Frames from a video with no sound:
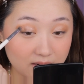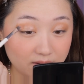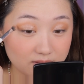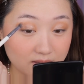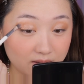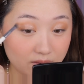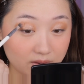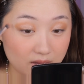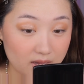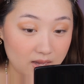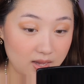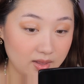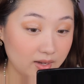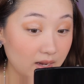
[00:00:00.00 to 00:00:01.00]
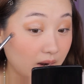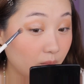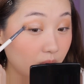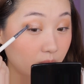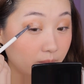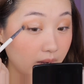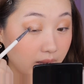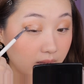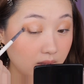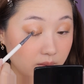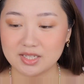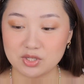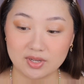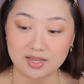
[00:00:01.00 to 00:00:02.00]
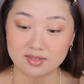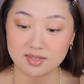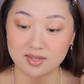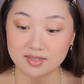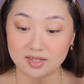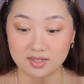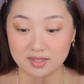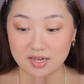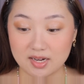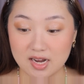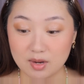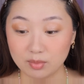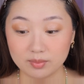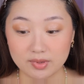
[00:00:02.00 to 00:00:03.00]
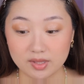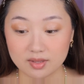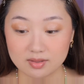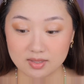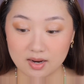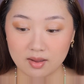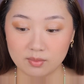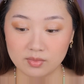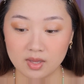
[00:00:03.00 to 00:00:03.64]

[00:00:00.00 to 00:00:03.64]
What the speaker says: I was like, okay, like I won't buy it because you guys didn't enable me this time.